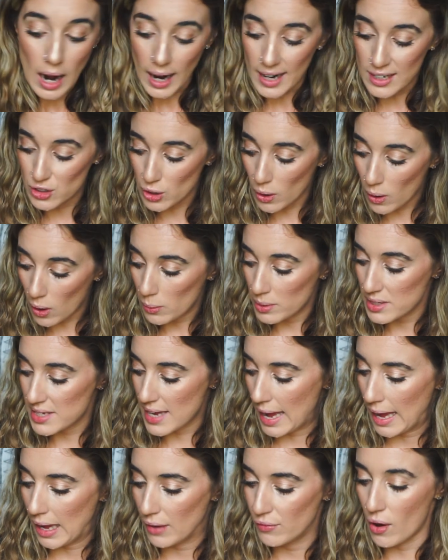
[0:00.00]
I don't always
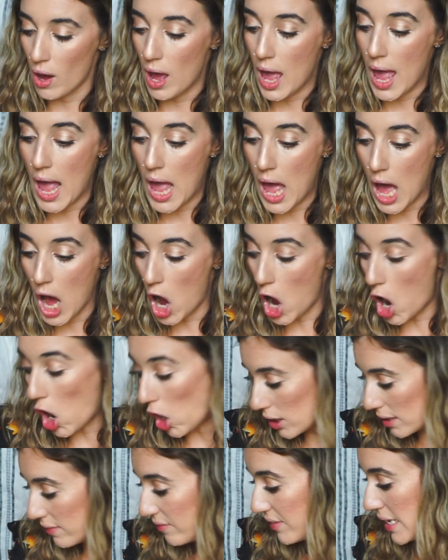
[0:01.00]
have
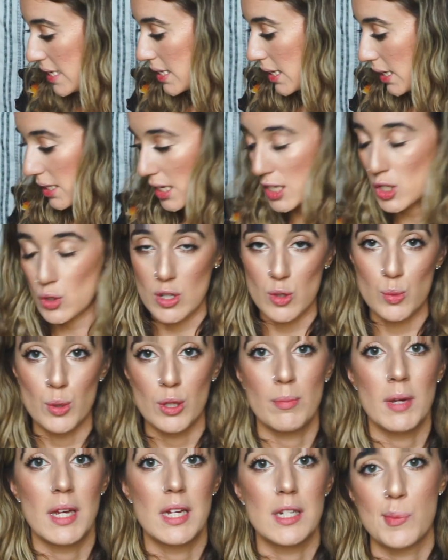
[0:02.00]
all of these accessories
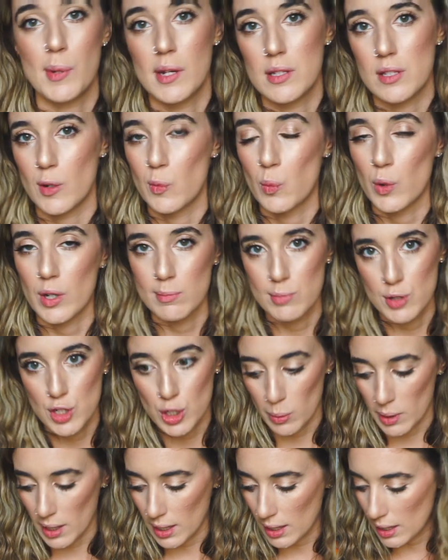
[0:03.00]
with me. It depends on what I'm
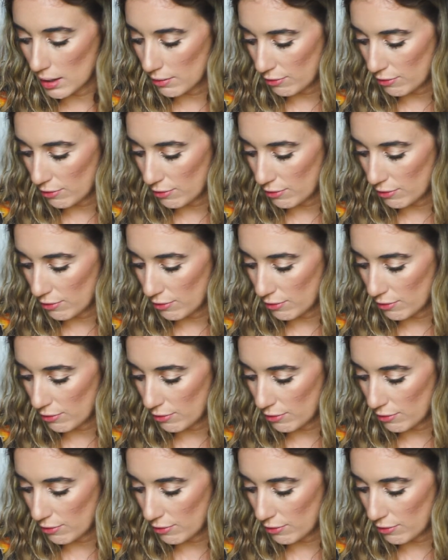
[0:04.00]
doing.